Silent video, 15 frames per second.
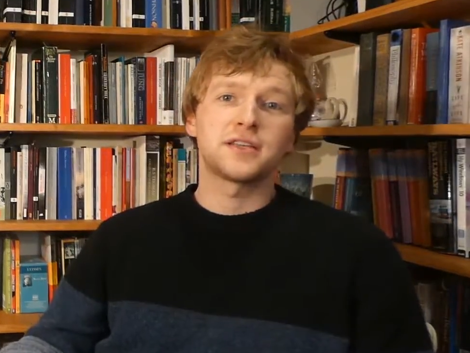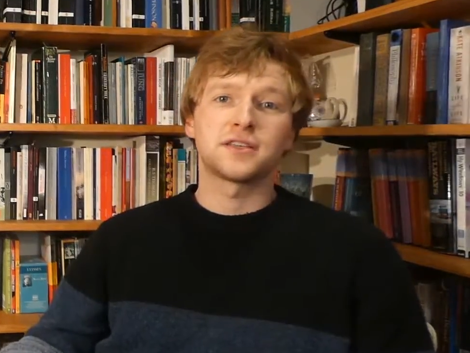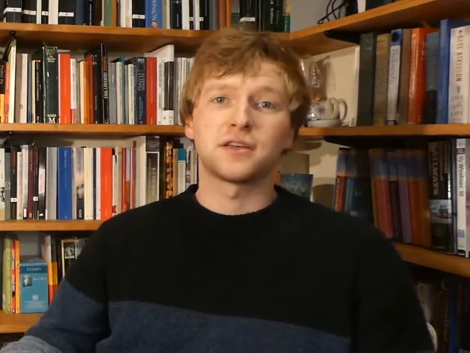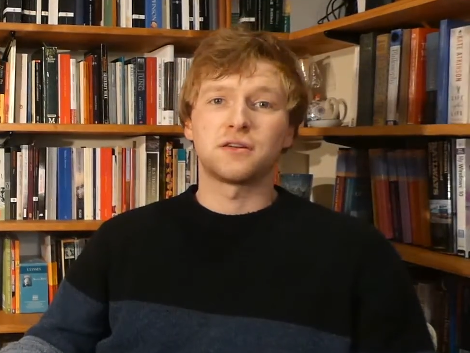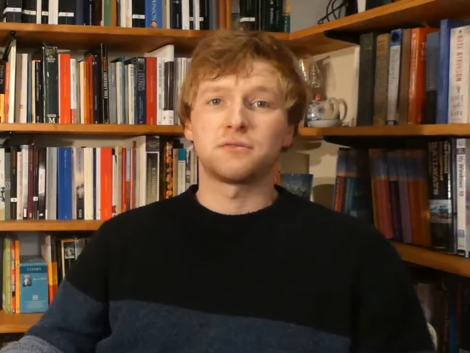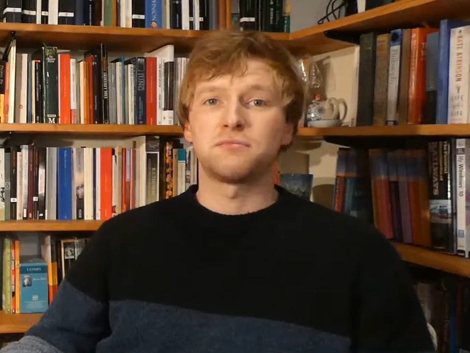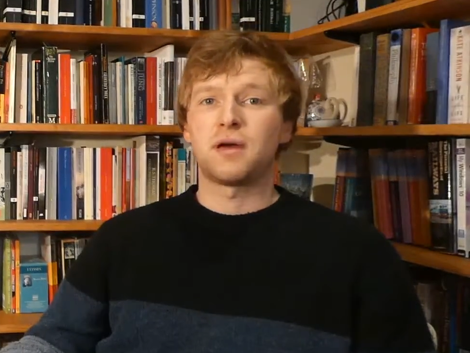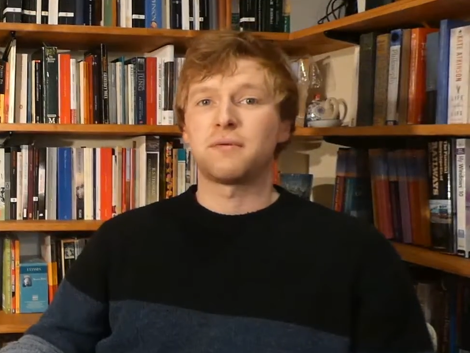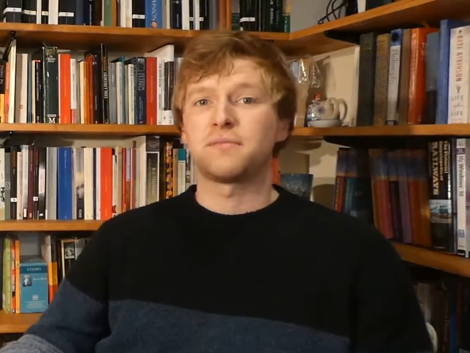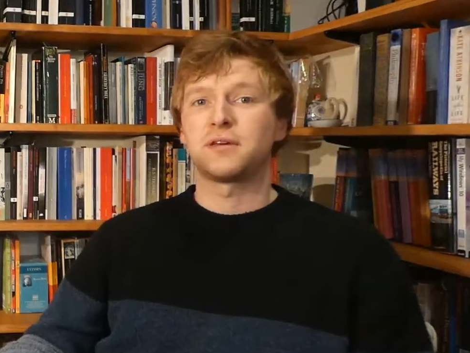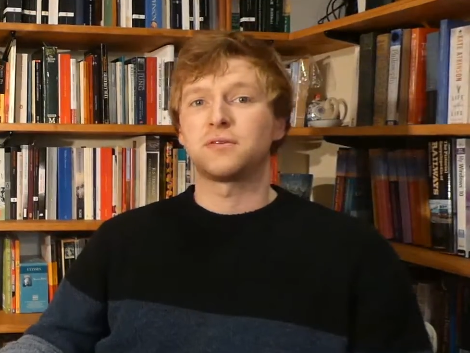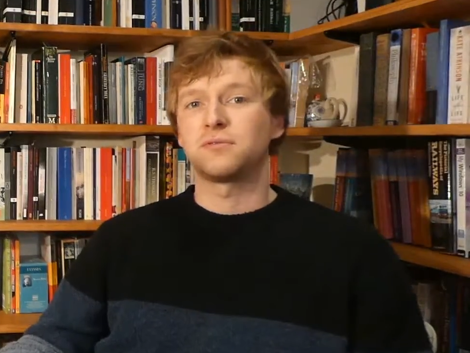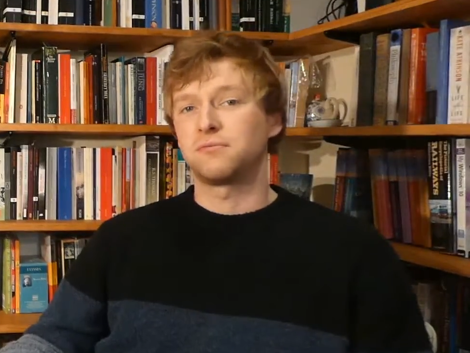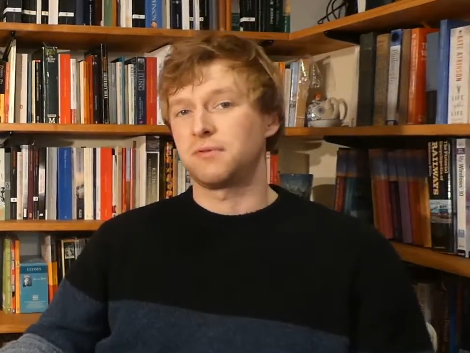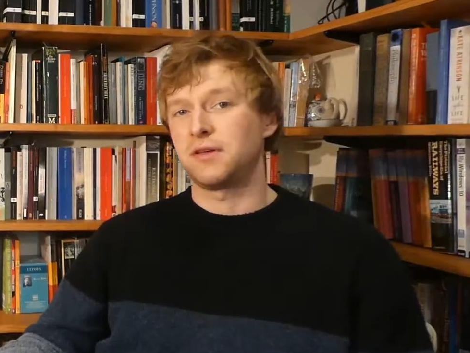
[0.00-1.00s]
So maybe
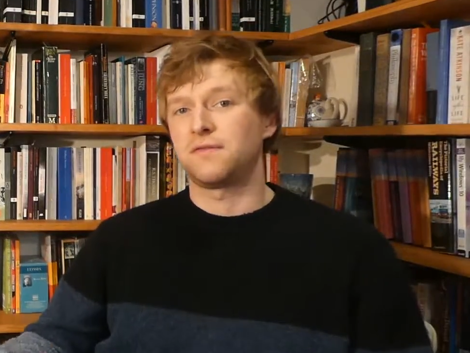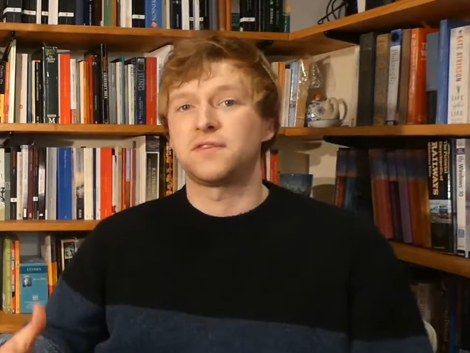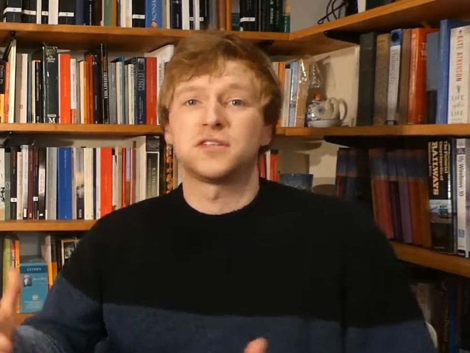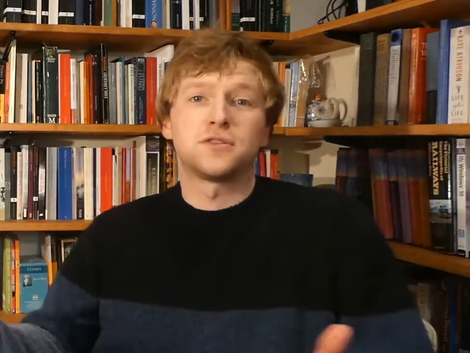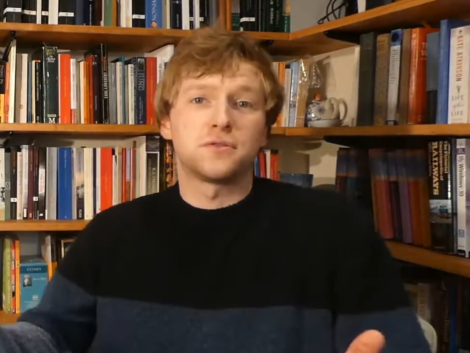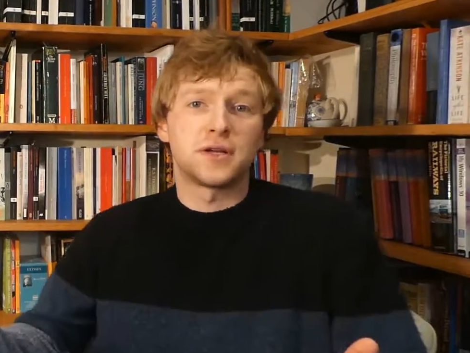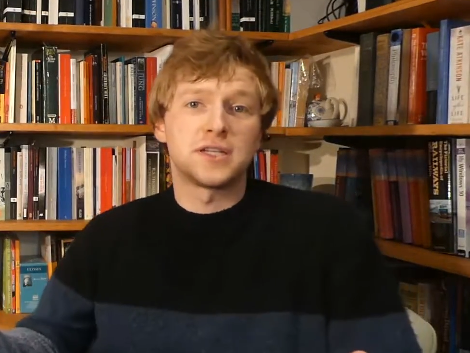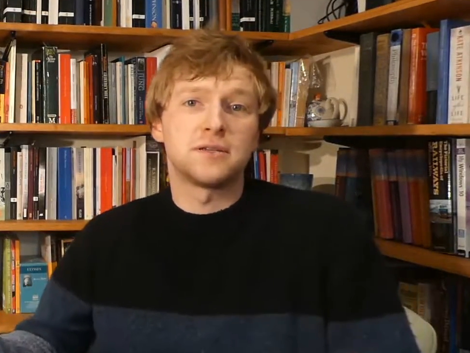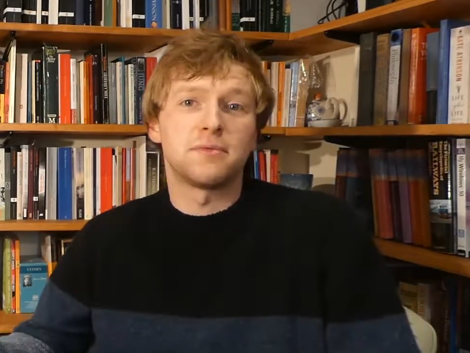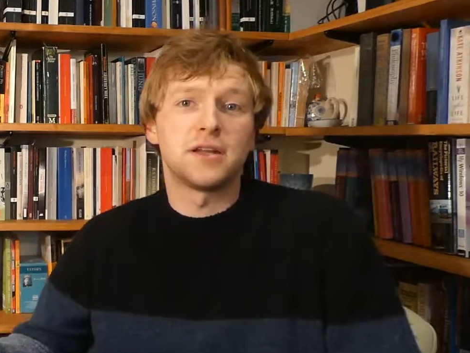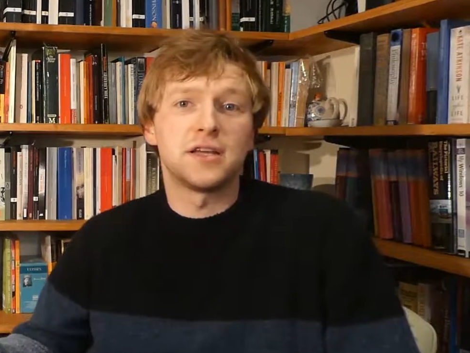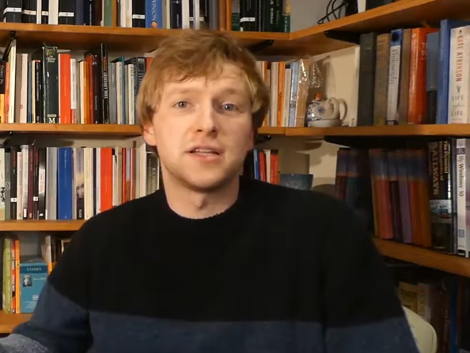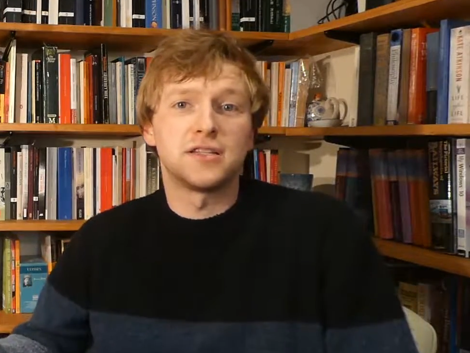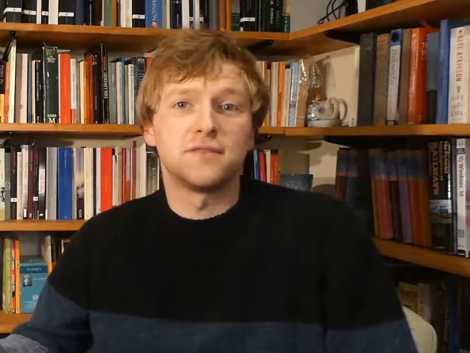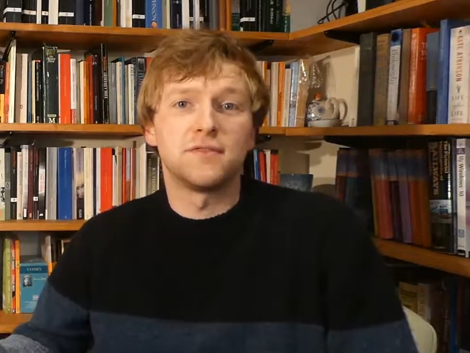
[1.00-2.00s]
it will be, if it's a
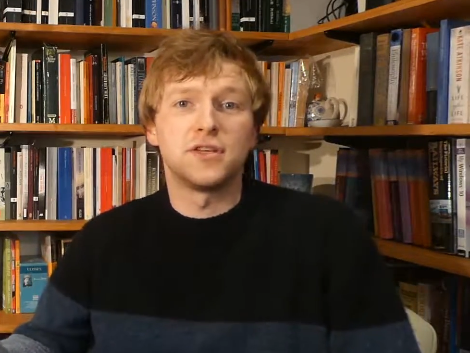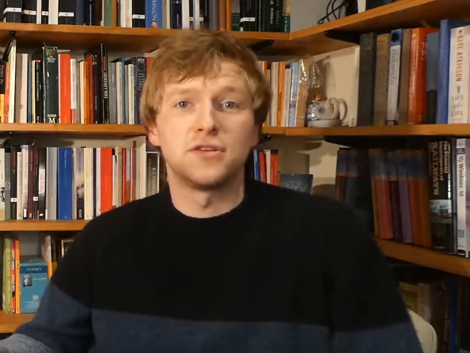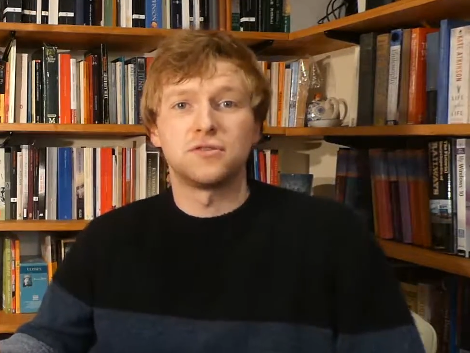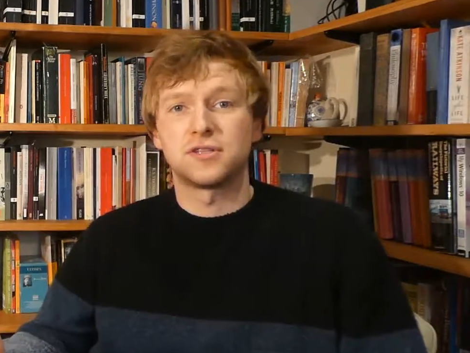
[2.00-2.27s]
20-minute interview,